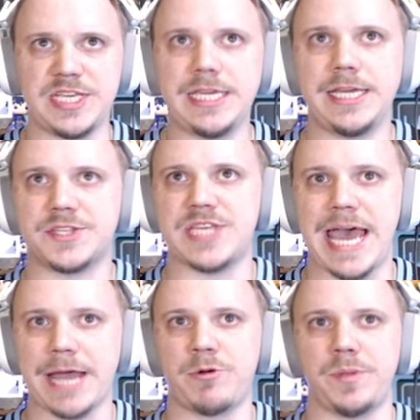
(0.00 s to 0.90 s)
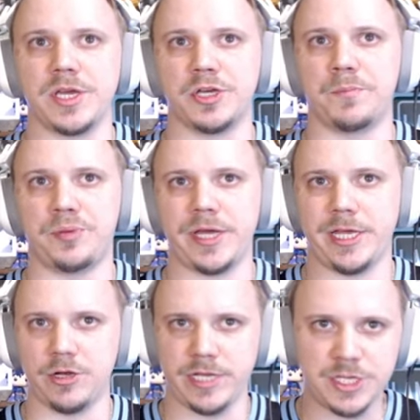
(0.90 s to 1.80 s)
TE attack would be a good play
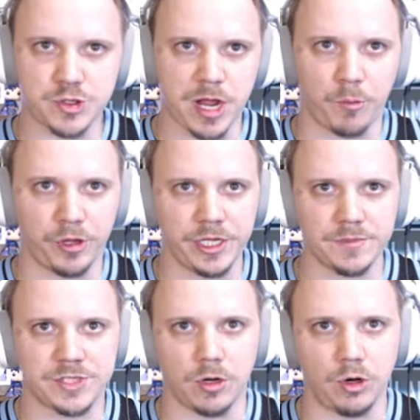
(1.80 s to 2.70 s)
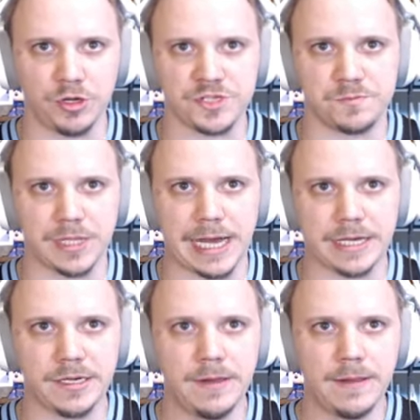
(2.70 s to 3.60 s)
here. Need Trent Williams to hold his
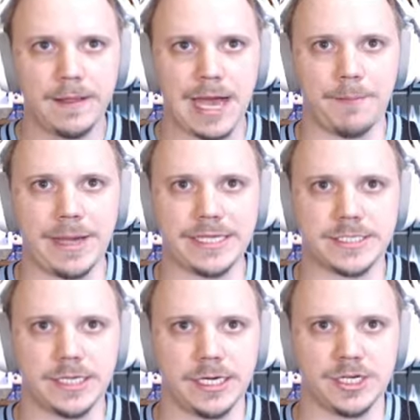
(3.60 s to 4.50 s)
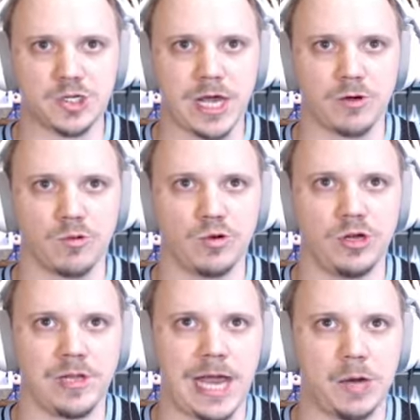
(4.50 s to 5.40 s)
block. I might uh, try to
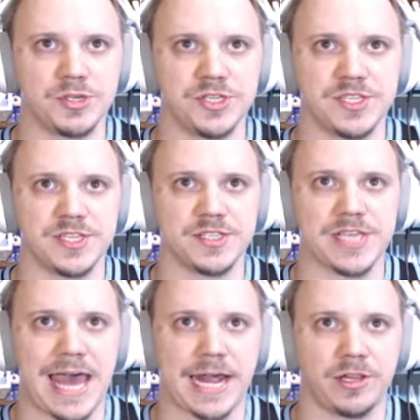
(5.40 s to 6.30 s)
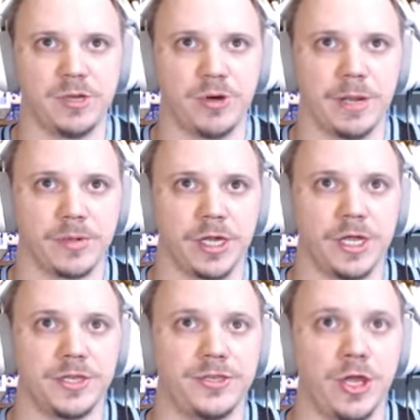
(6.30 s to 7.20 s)
roll out, which is exactly what I'm going
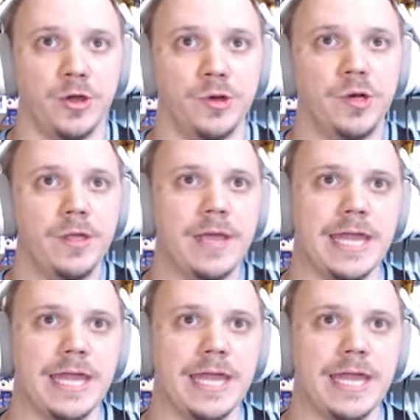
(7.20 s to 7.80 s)
to do.